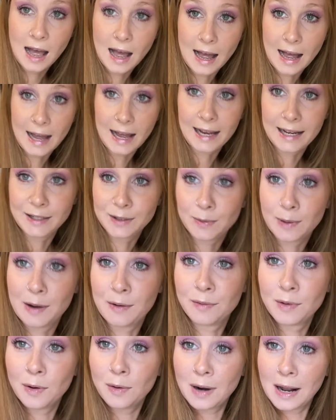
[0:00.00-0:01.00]
I so I
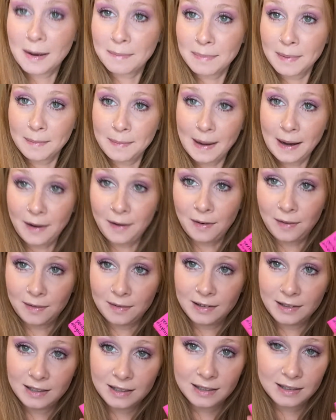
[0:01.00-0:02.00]
wrote up
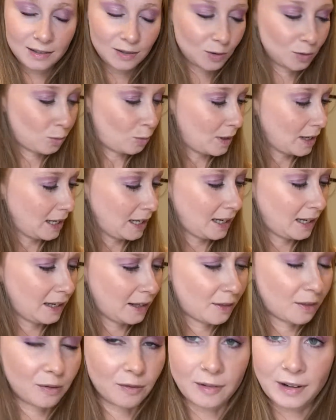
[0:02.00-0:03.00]
about
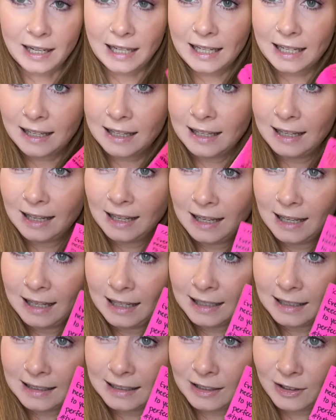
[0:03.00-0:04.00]
twenty-three
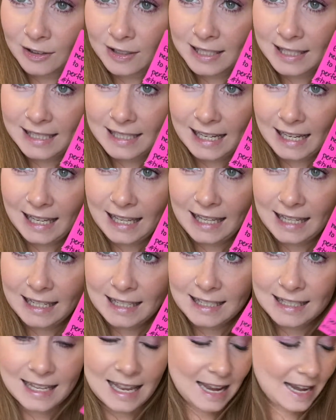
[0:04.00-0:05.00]
little
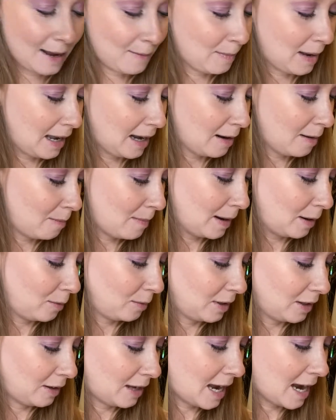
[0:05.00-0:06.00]
stickies, and I made up my own
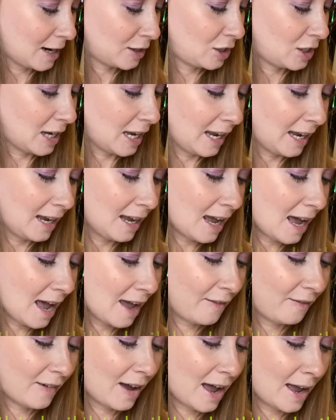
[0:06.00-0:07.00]
little hashtag,
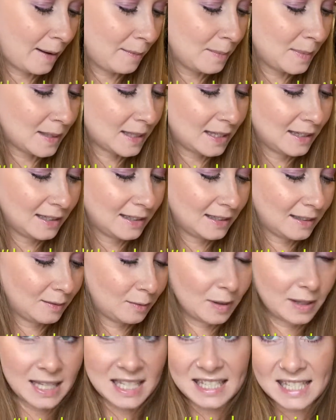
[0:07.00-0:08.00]
HighVibez
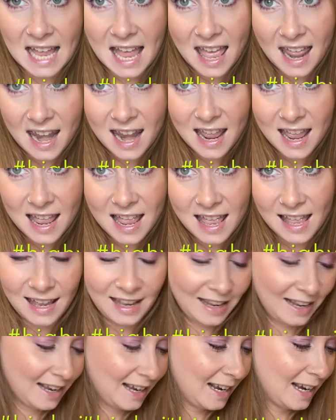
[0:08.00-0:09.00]
with a Z
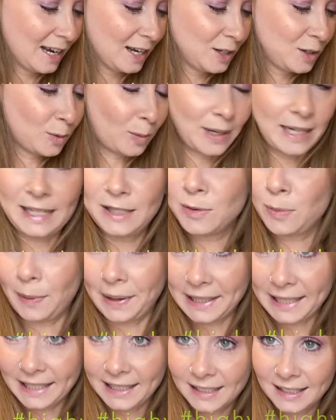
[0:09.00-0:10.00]
twenty
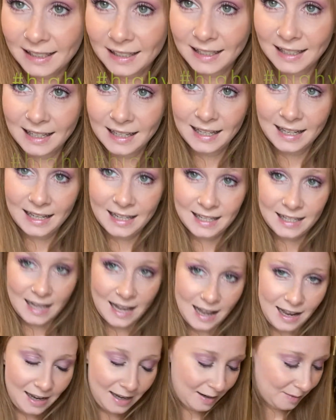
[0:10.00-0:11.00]
twenty,
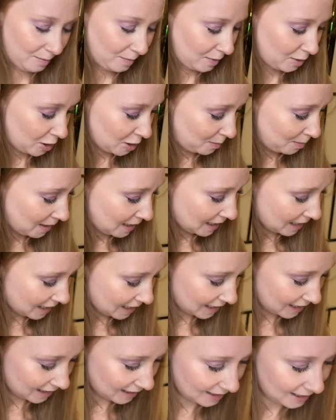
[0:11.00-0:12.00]
um, just
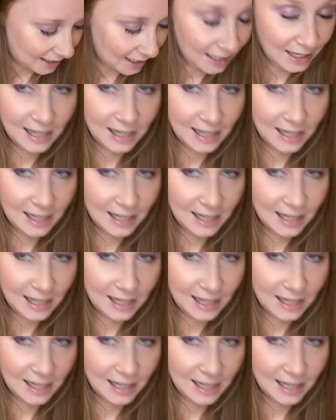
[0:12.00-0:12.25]
because